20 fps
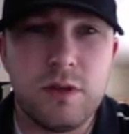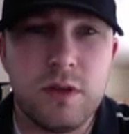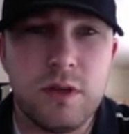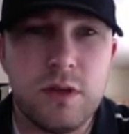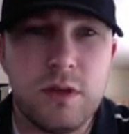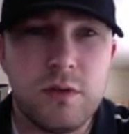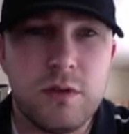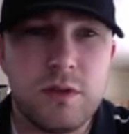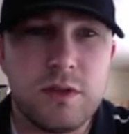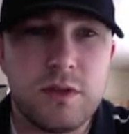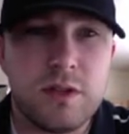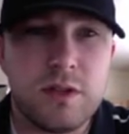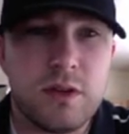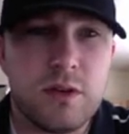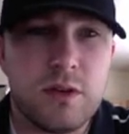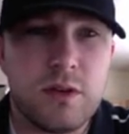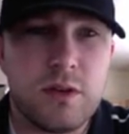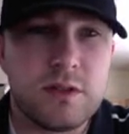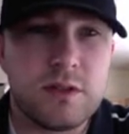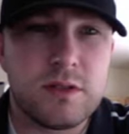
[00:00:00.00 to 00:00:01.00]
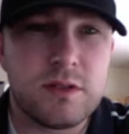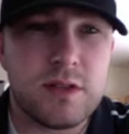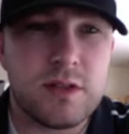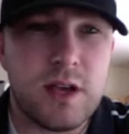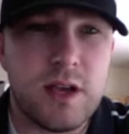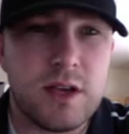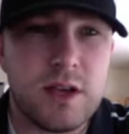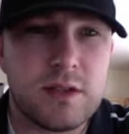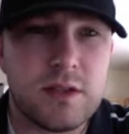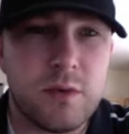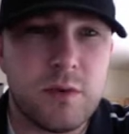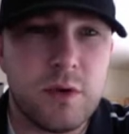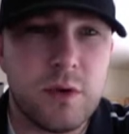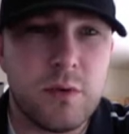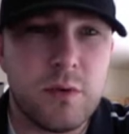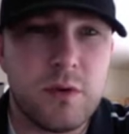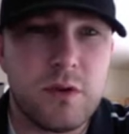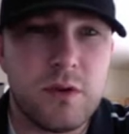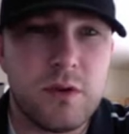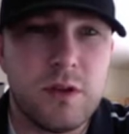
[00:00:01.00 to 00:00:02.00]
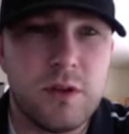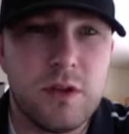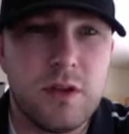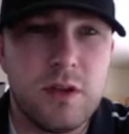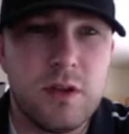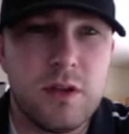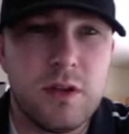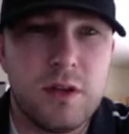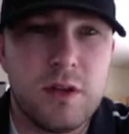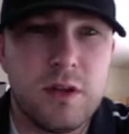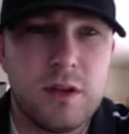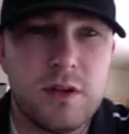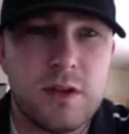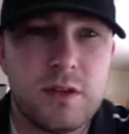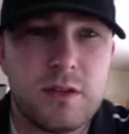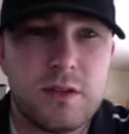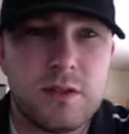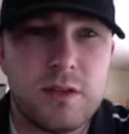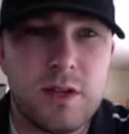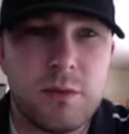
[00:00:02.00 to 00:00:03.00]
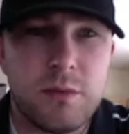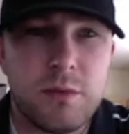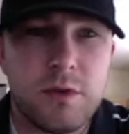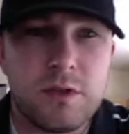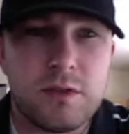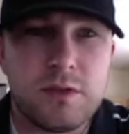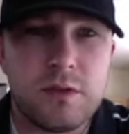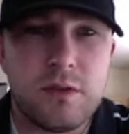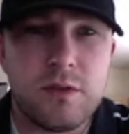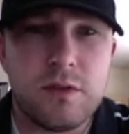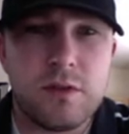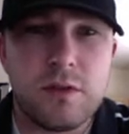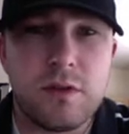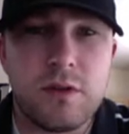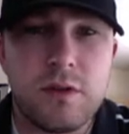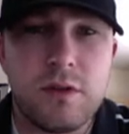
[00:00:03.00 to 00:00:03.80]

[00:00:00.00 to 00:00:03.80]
And let's increase the size, that way it doesn't take me as long.